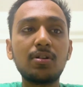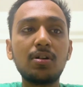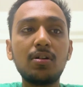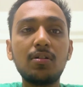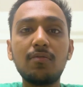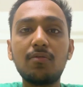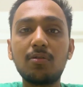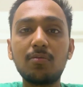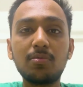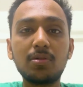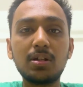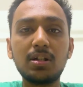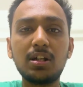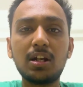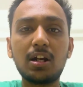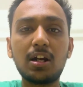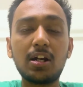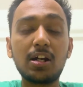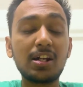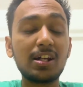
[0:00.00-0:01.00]
from the
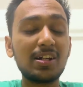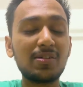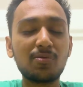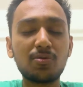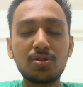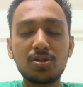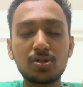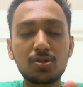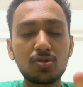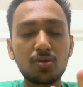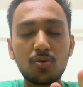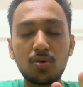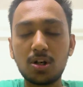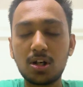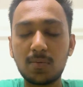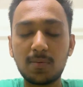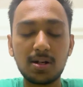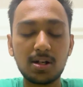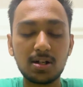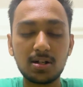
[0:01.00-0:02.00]
internet, it was so
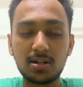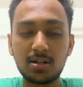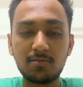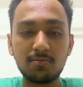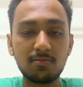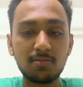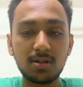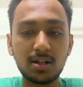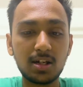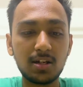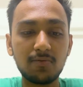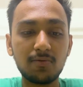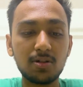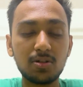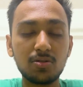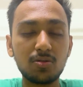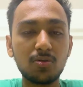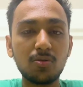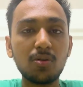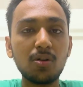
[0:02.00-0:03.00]
limited, even
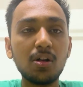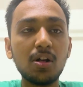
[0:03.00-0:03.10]
though.